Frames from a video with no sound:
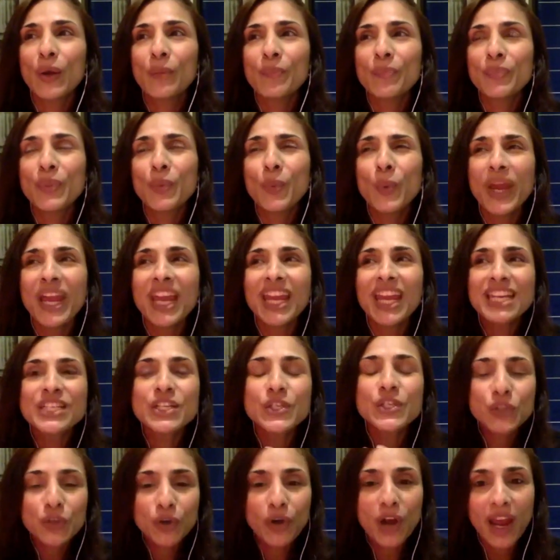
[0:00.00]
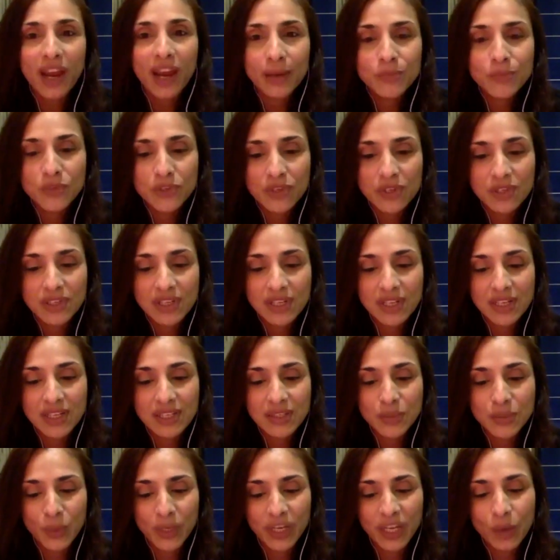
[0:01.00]
the way he describes it
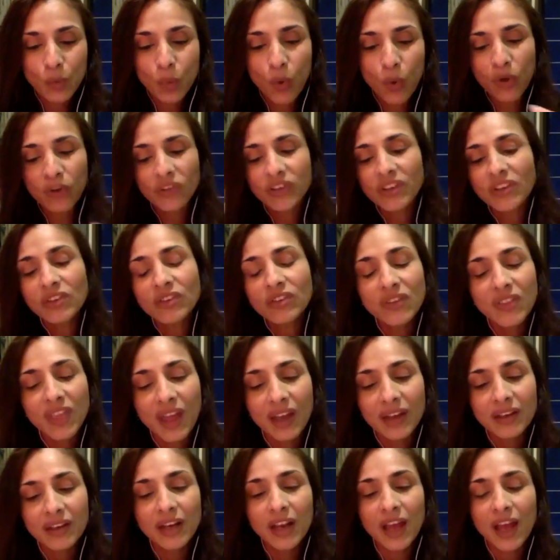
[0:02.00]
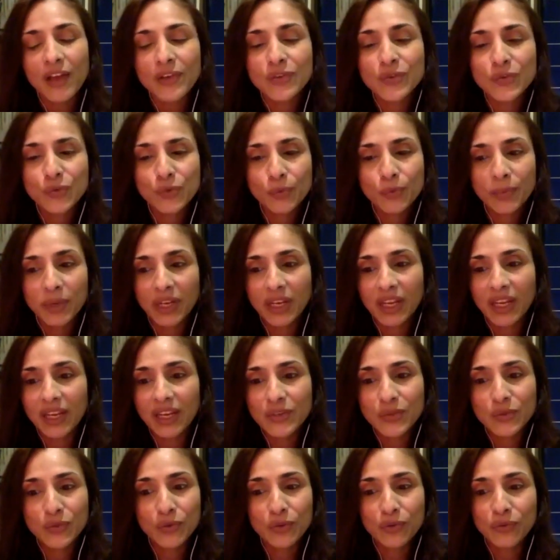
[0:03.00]
is when he walked into that classroom and he
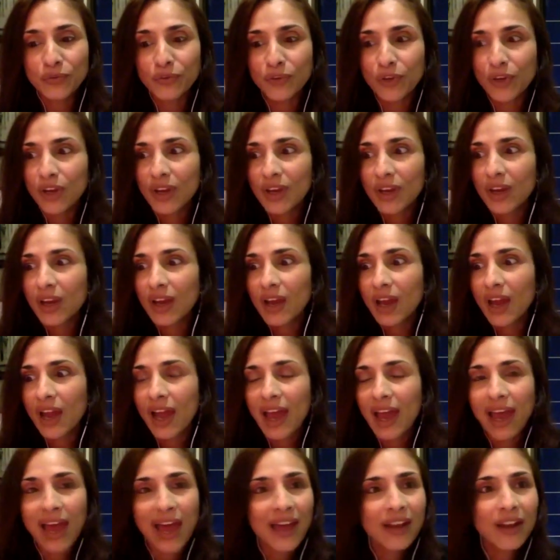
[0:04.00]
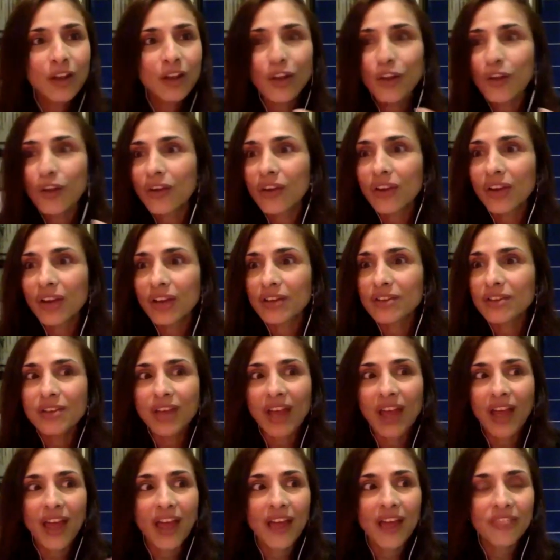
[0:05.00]
sort of had a look
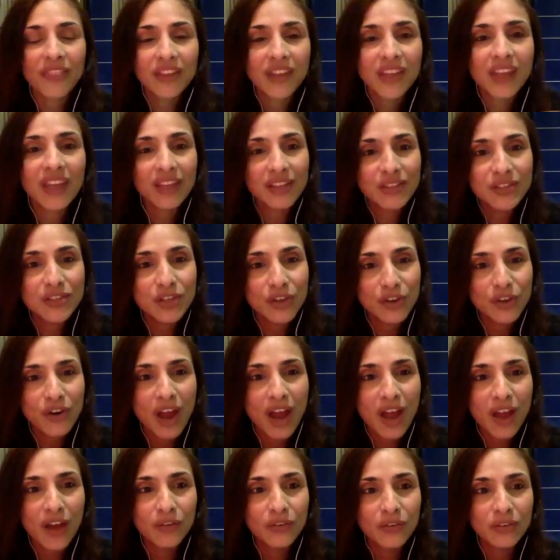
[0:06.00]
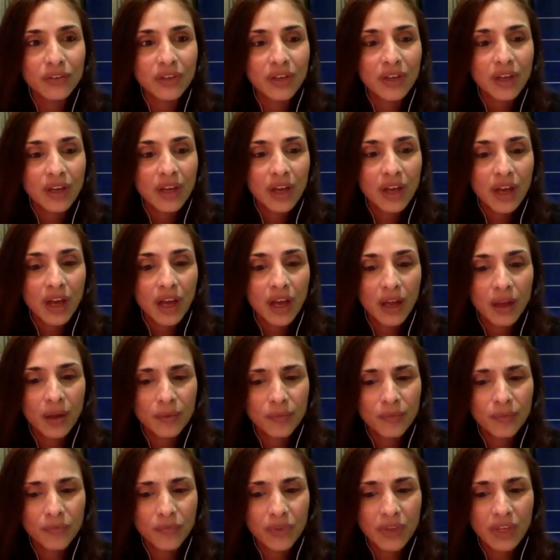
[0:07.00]
at the kids around,
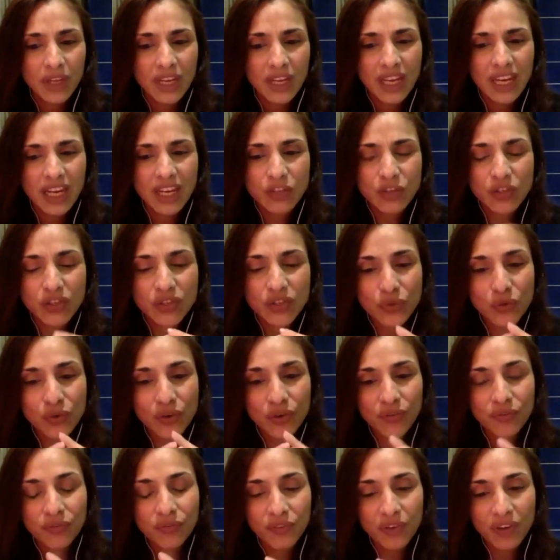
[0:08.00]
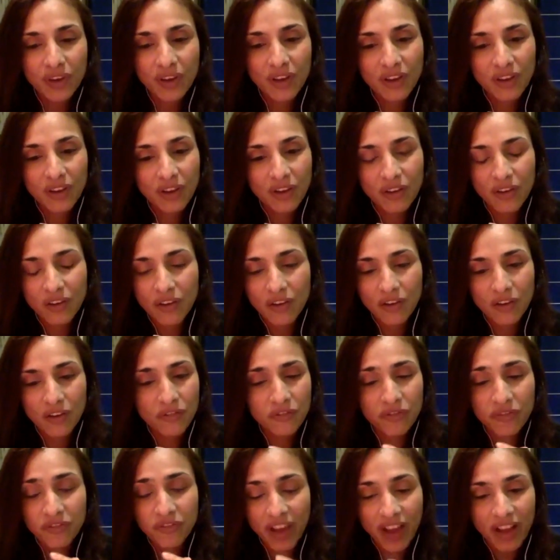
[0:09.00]
he just sort of
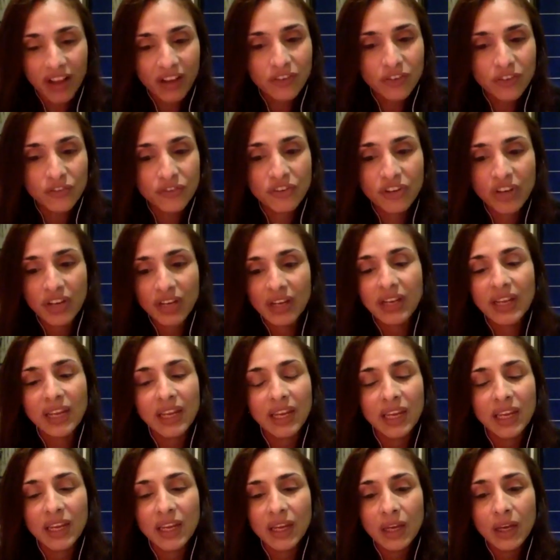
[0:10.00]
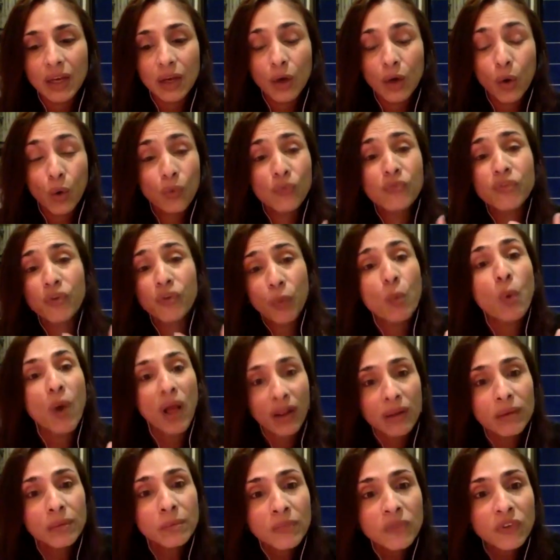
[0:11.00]
felt really
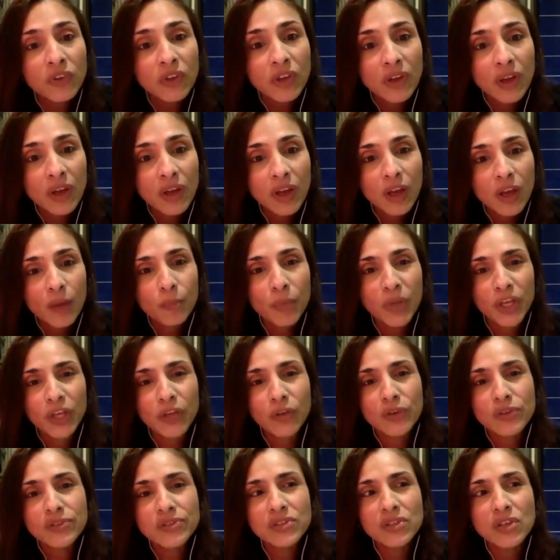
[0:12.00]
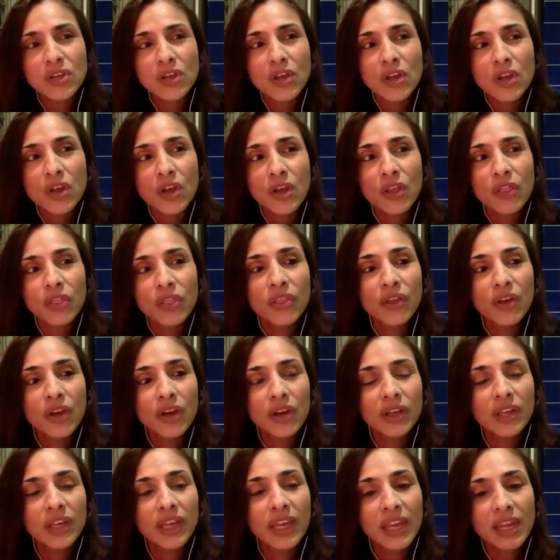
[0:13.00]
overwhelmed because
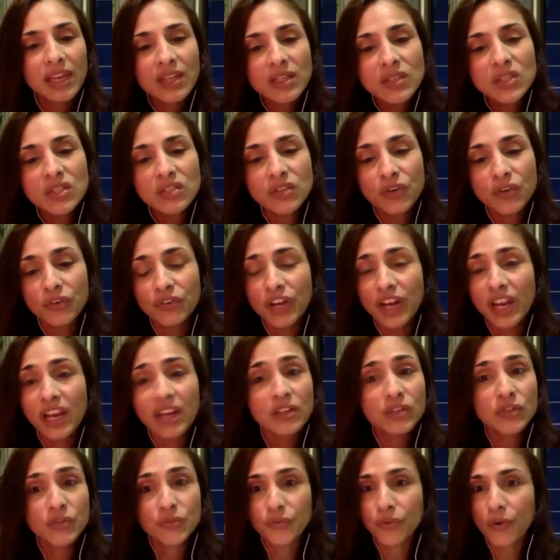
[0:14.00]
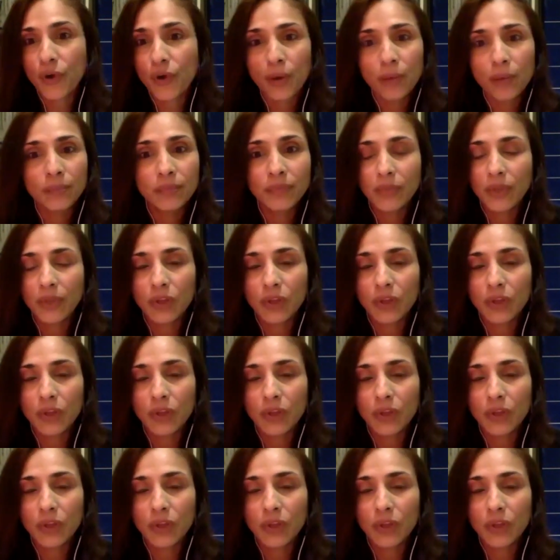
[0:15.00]
the kids ranged from,